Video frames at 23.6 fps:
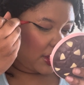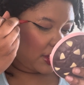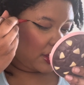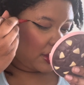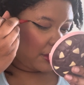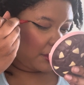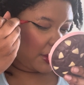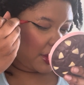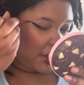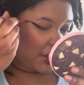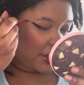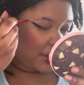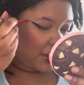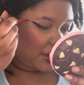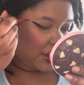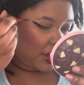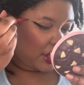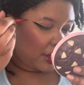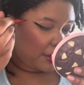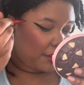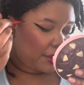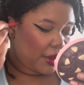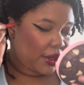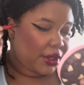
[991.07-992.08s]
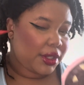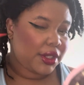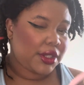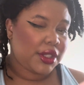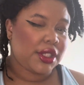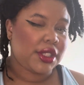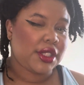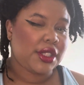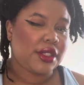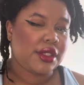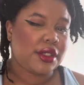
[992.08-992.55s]
to make it sharper on
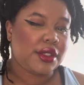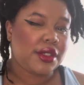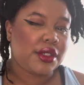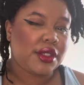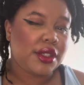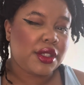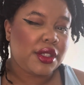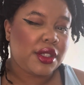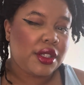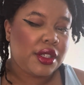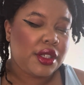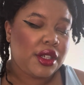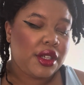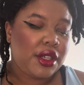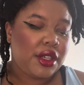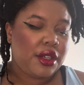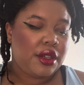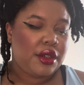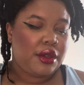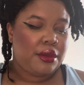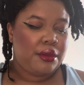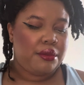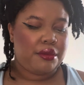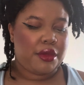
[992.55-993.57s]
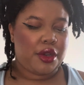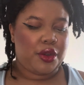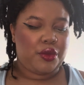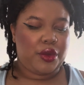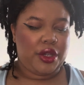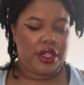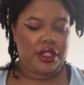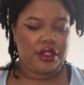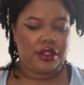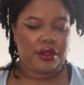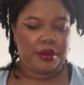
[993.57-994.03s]
the end. My
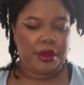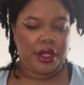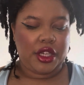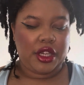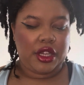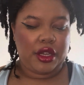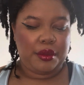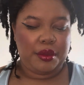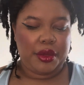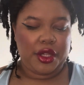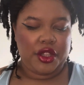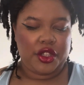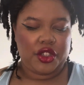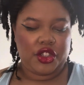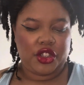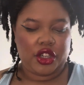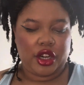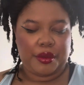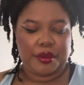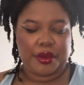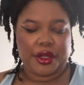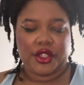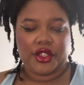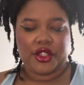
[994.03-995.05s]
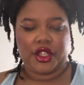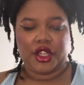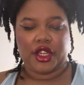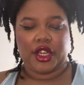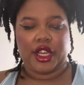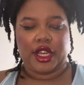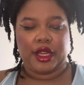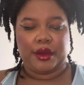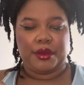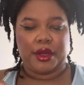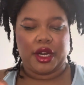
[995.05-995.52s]
wings may not be the sharpest
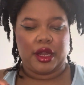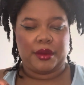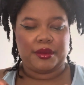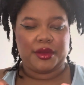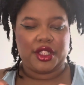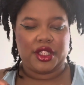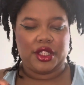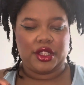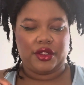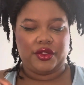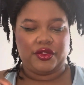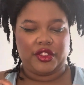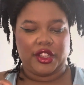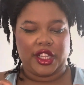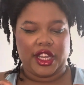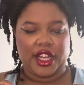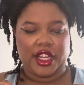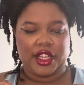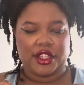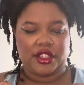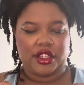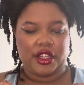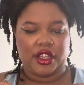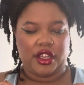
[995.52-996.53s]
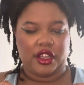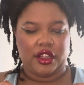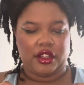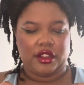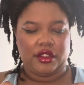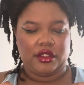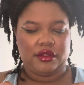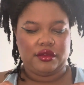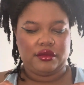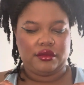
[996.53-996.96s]
today, but I'm still fly as hell.